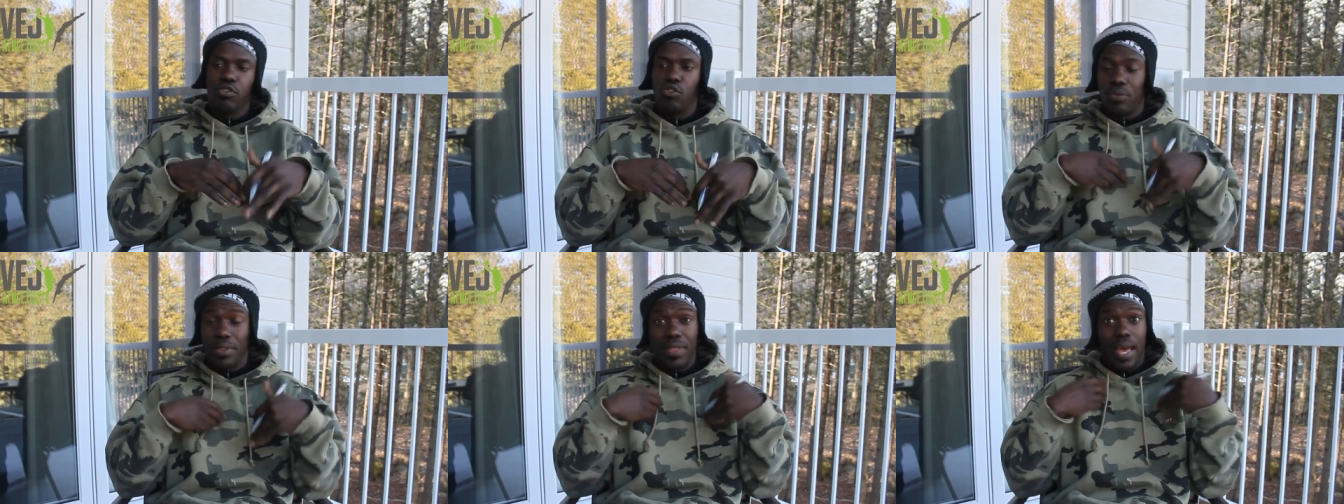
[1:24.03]
So
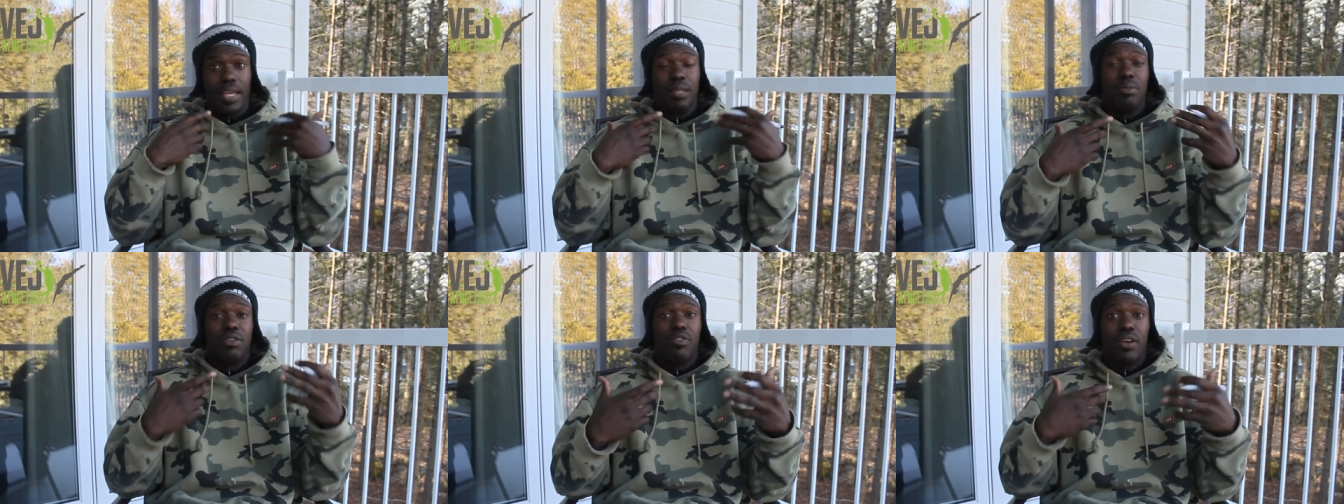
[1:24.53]
that can
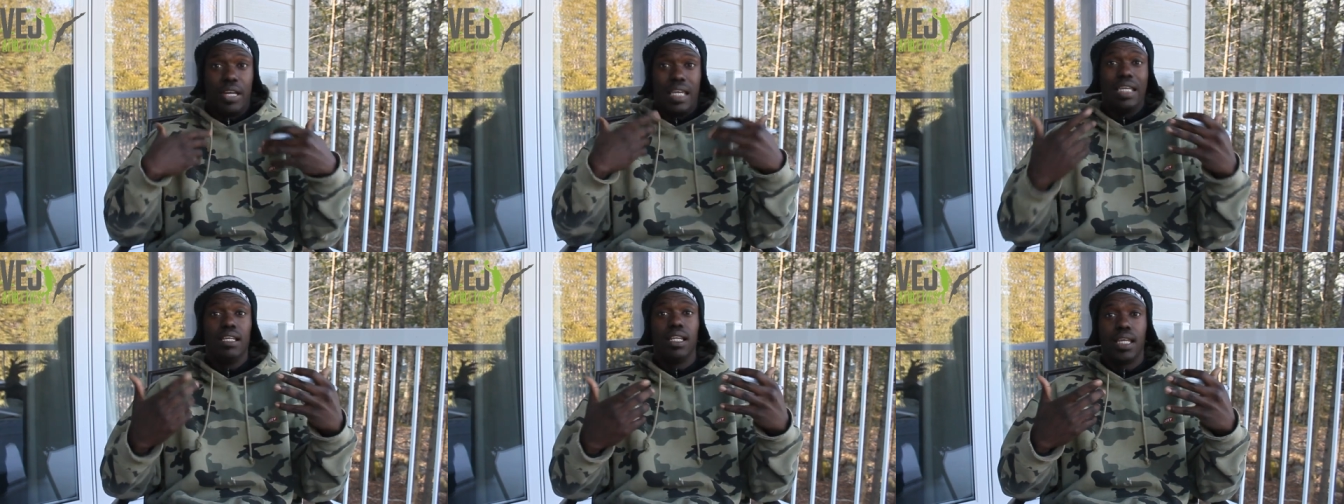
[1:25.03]
be very
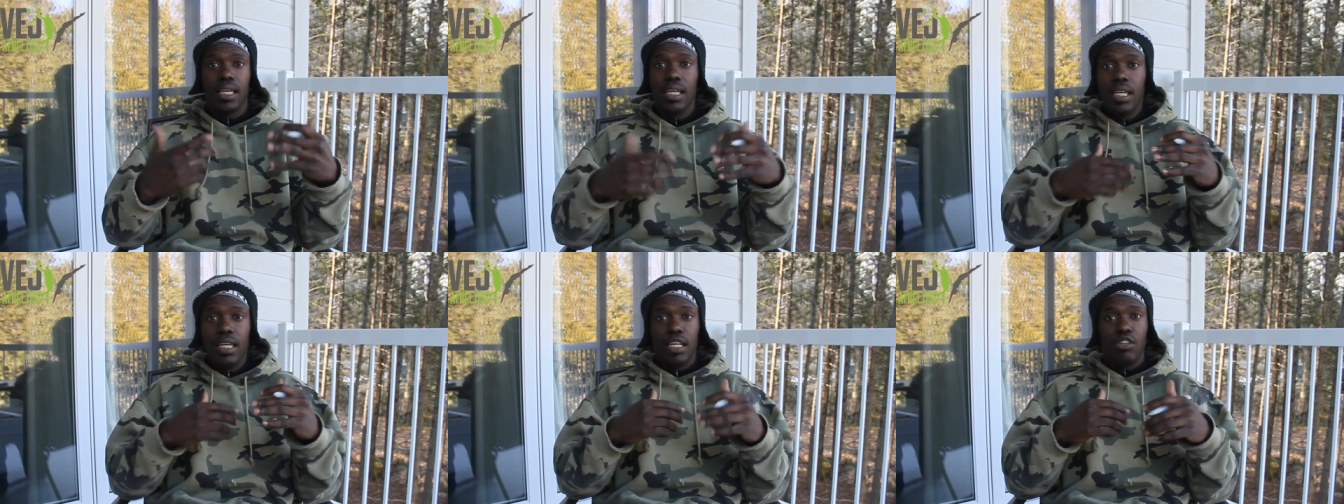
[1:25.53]
healing
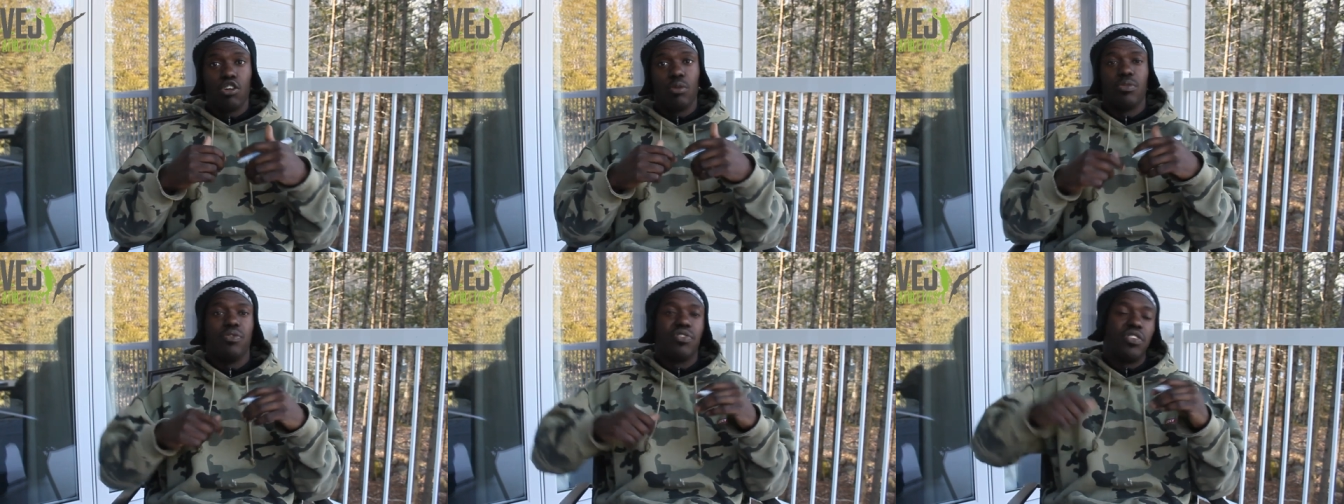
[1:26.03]
in
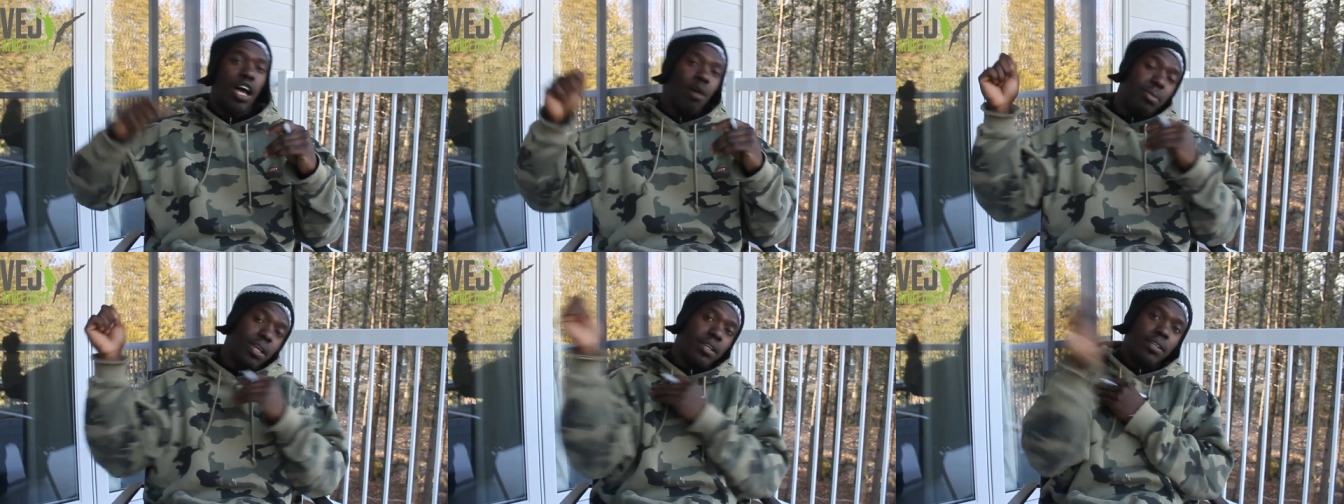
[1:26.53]
terms of
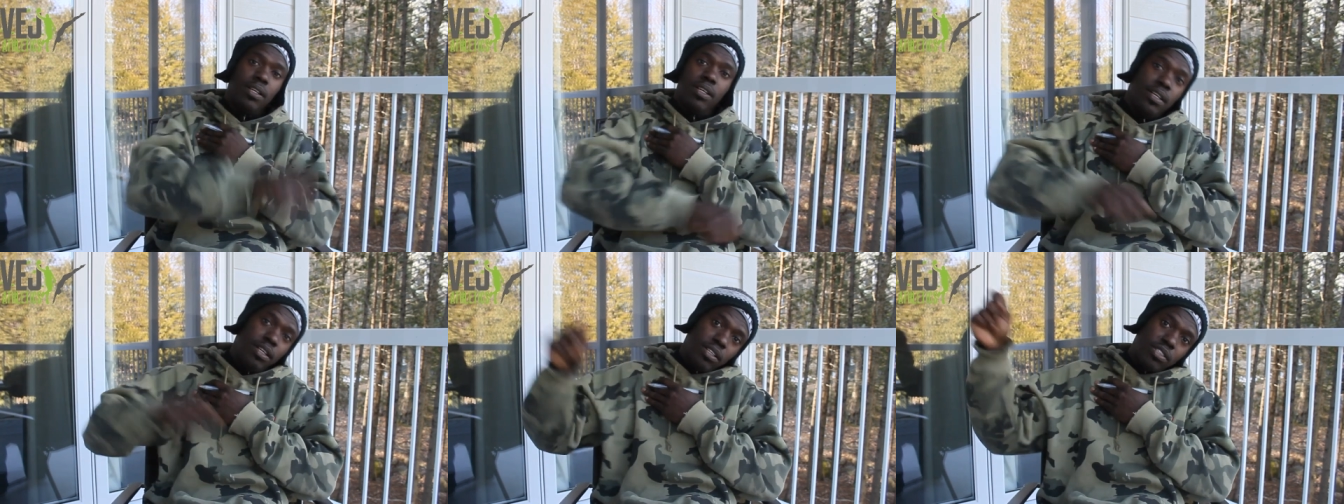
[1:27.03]
stopping
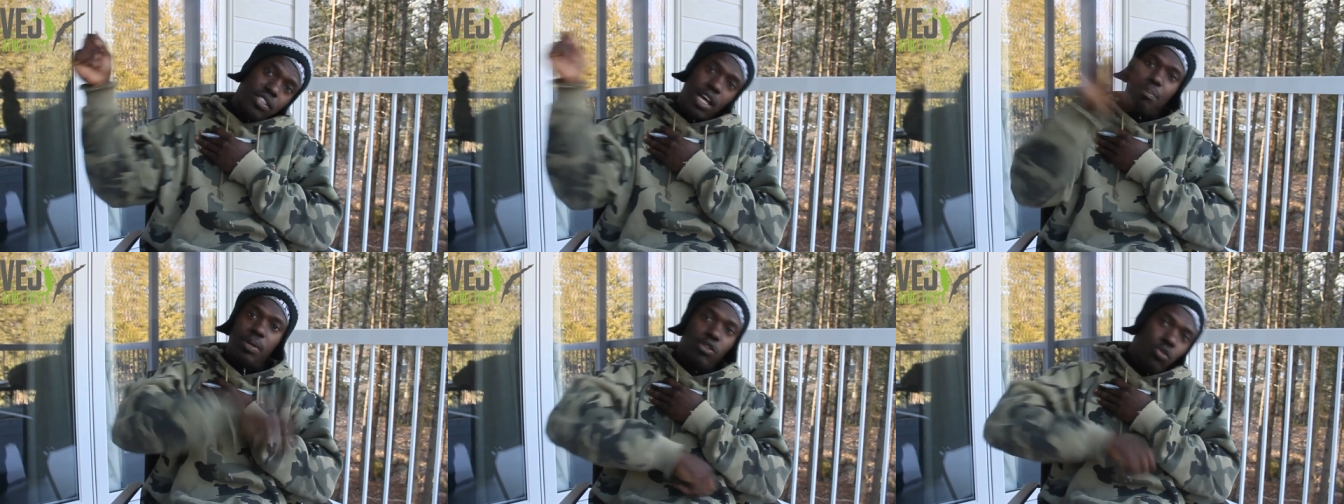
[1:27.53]

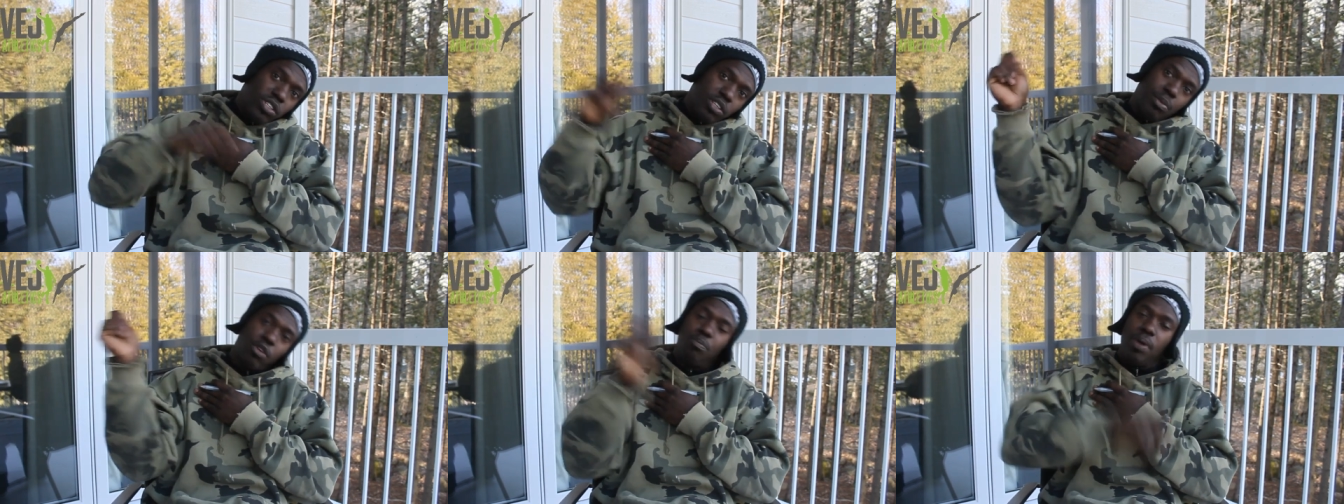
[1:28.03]
doing
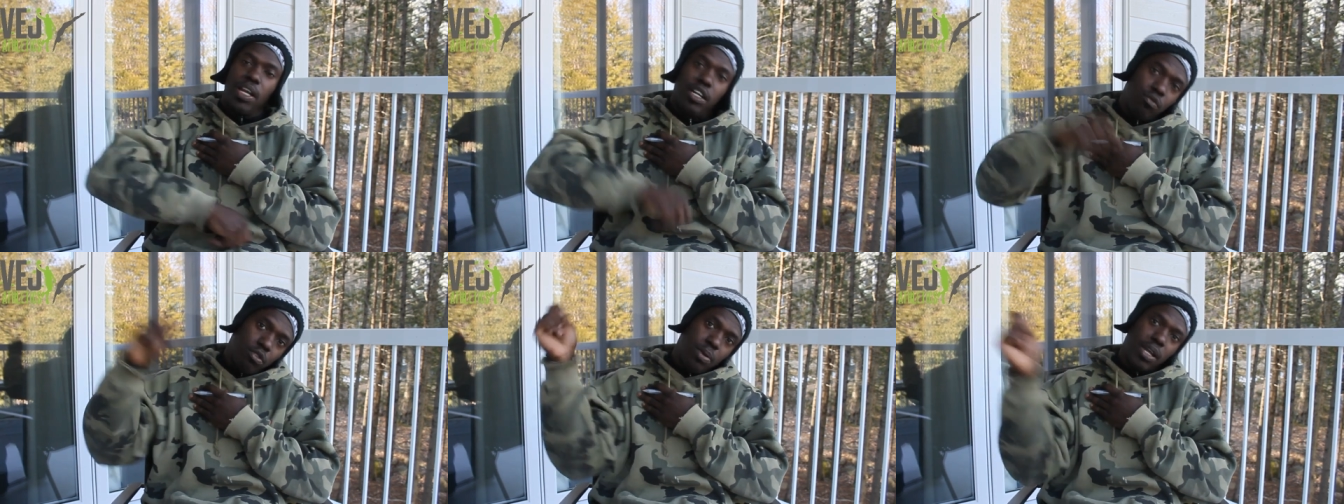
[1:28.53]
something
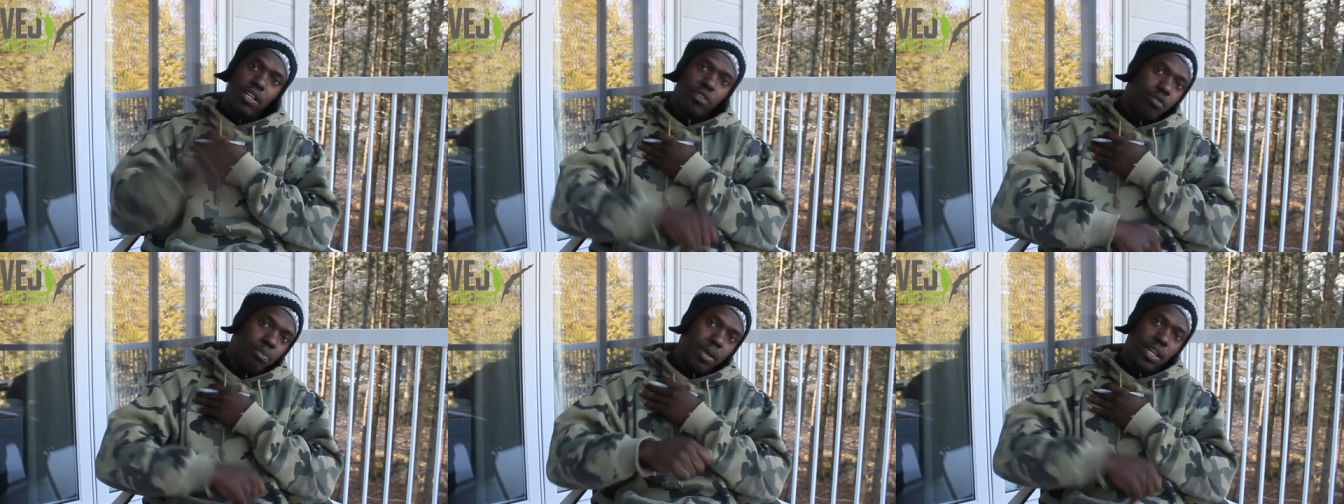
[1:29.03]
repetitive,
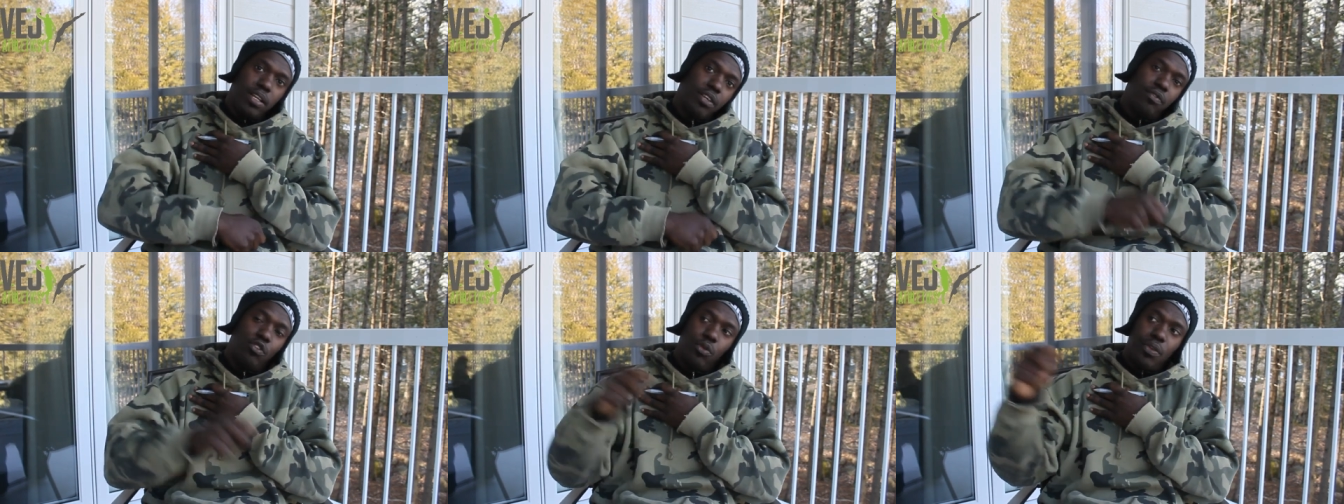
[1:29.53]

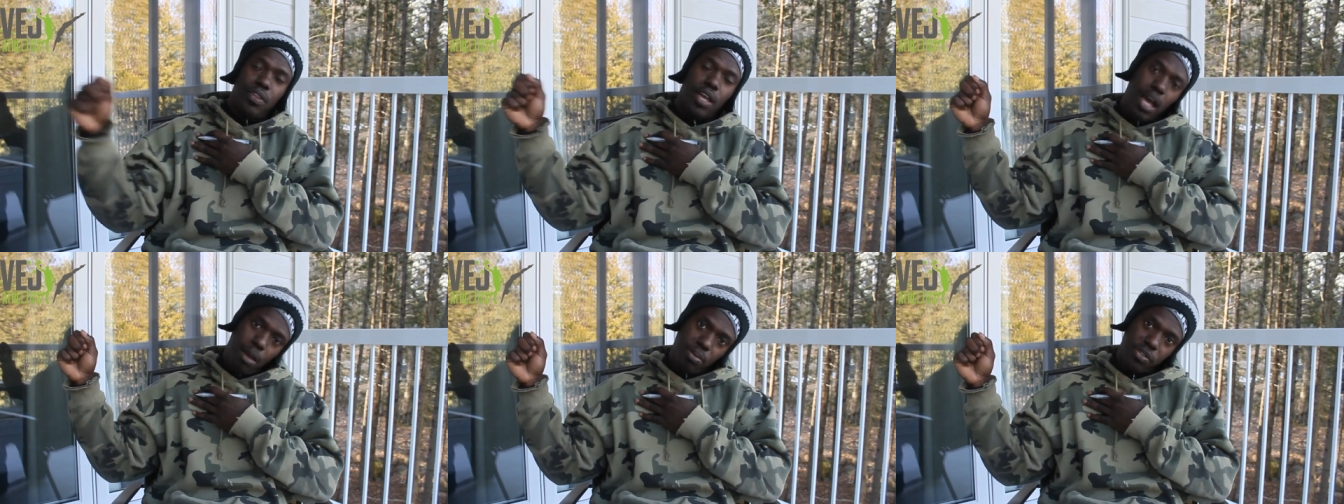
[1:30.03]
doing the
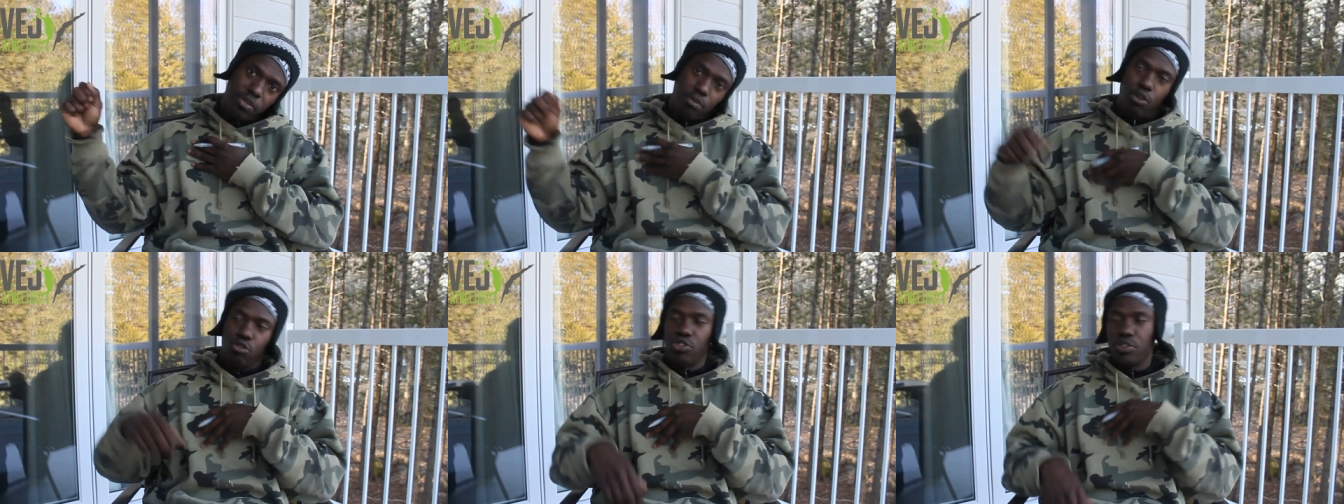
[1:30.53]
opposite
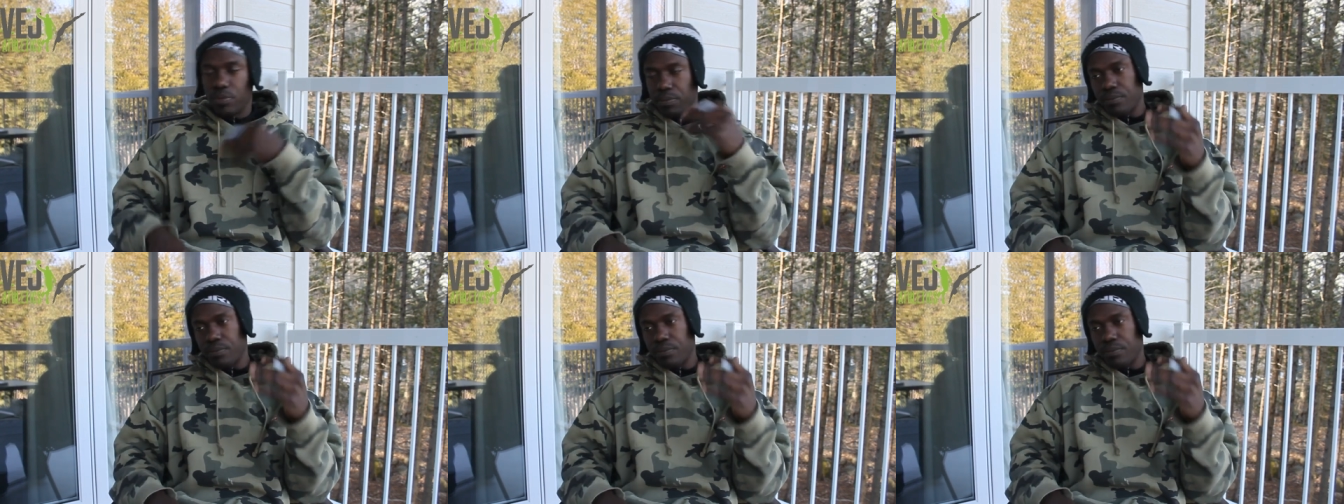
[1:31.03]
motion,